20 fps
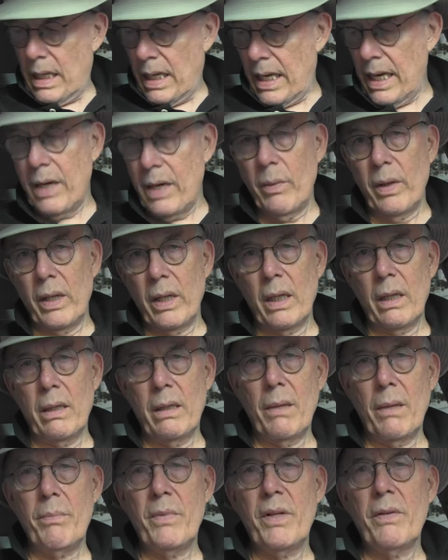Anyway, let,
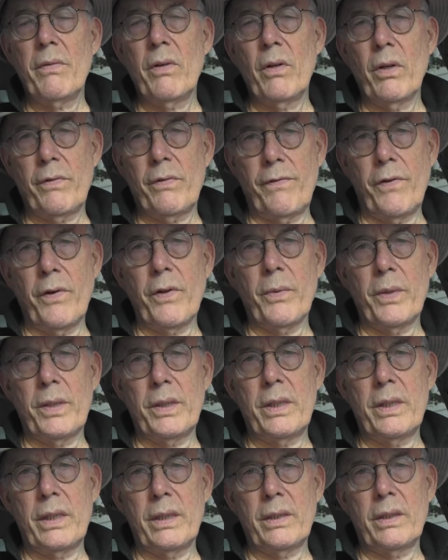let me look further
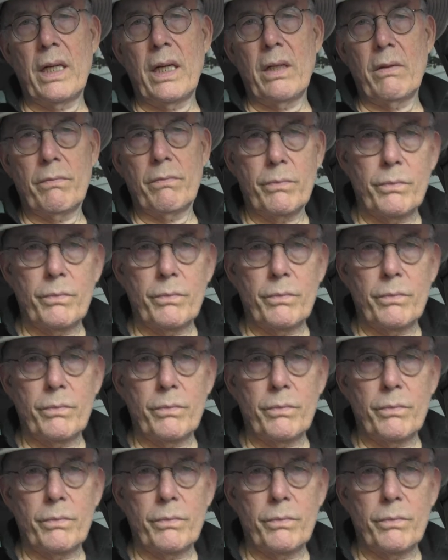into this and I'll,